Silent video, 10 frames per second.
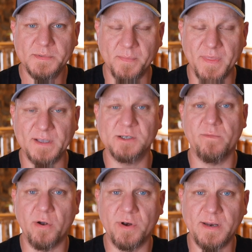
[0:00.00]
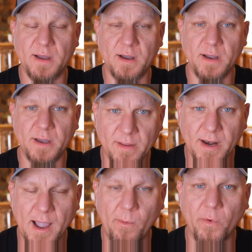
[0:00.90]
some things that we've already done,
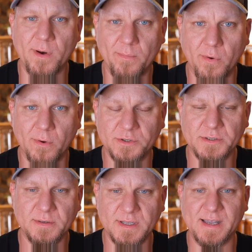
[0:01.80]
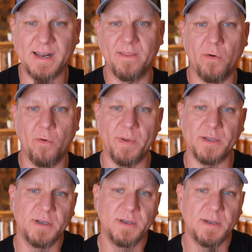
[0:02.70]
and how we're going to approach designing the homepage.